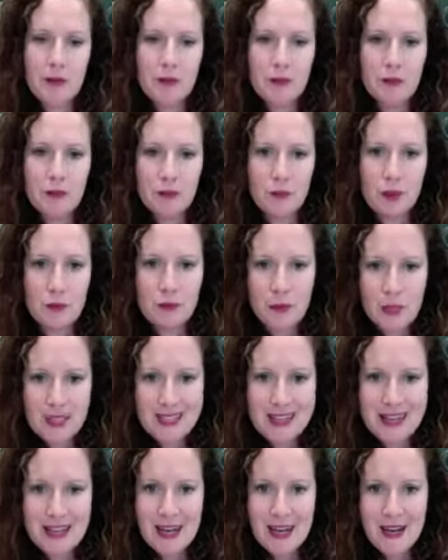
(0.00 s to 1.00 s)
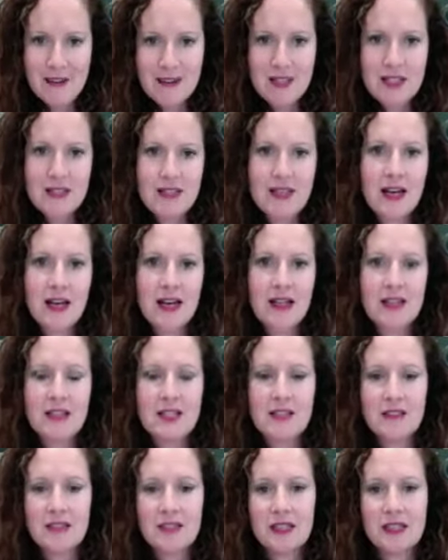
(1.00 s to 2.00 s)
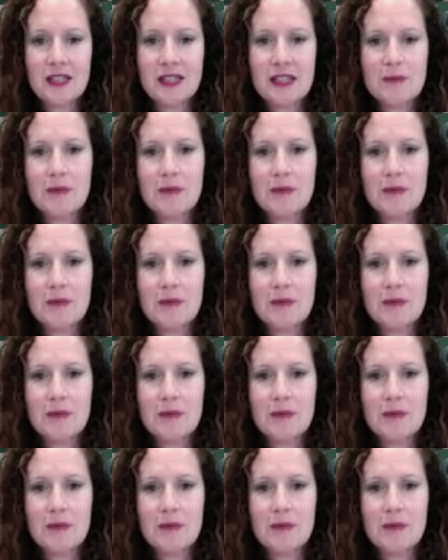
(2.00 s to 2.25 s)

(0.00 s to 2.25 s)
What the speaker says: what books I have to sell and different things,